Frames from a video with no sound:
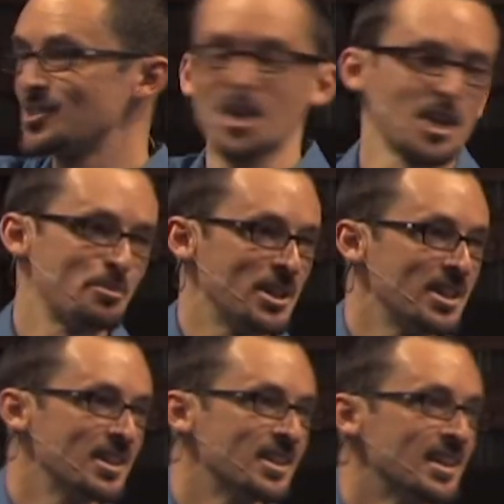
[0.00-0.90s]
It's not going to
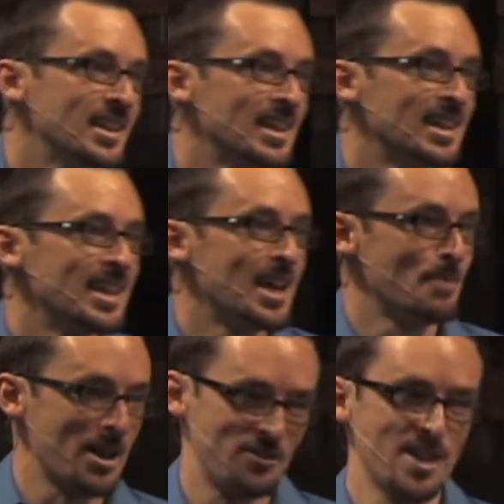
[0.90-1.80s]
be
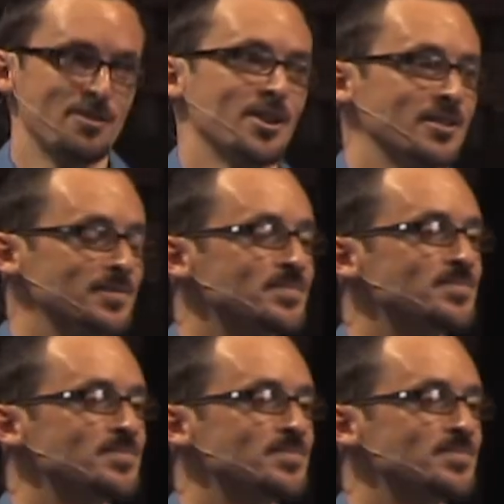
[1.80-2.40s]
in my favor.